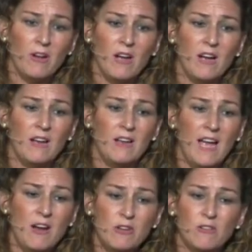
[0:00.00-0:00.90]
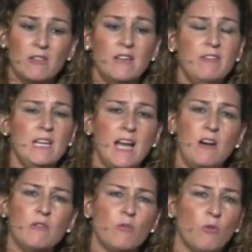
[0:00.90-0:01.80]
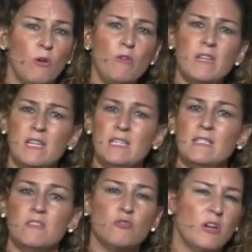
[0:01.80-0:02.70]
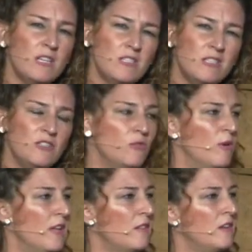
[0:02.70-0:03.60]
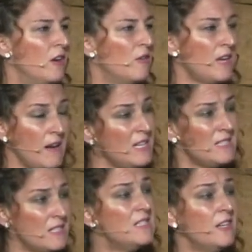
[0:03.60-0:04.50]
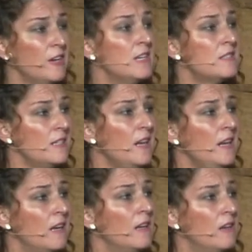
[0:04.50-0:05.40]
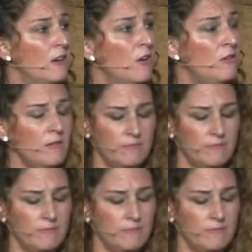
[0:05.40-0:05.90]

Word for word: uh, how you're living out the role that he's entrusted you with. You right. Know? That, it's a serious thing. Yeah. You know?